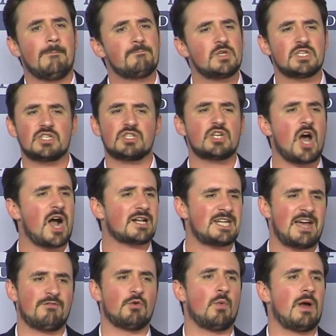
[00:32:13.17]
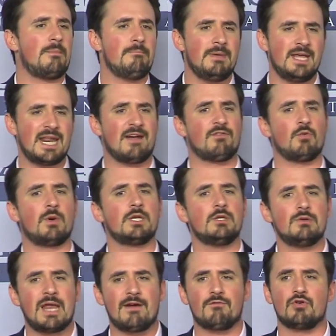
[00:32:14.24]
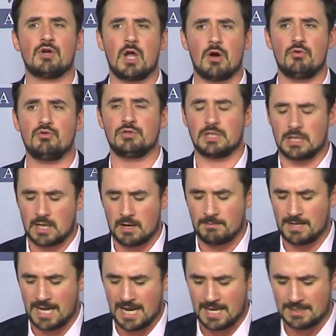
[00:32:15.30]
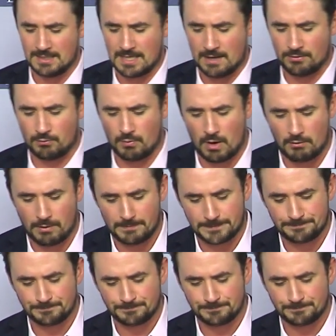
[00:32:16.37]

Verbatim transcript: Just talk to everyone, meet everyone. You never know who's going to come in handy down the road.